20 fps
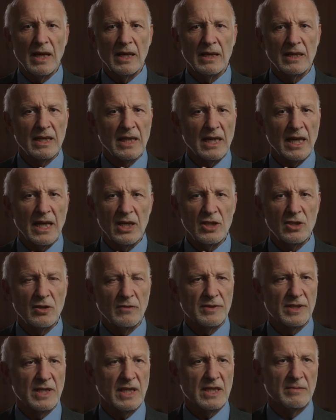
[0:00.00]
at the age
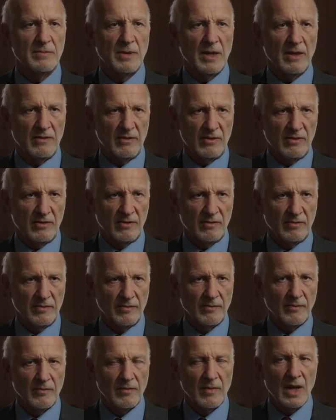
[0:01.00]
of 6 months,
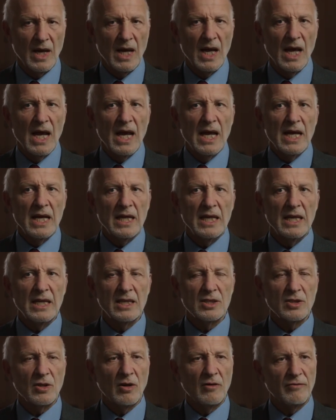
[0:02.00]

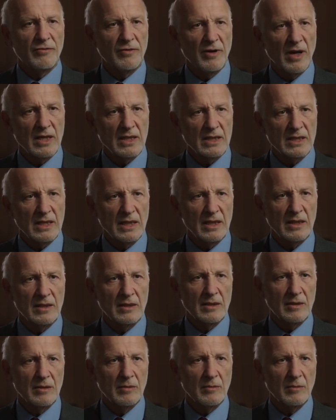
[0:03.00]
is confronted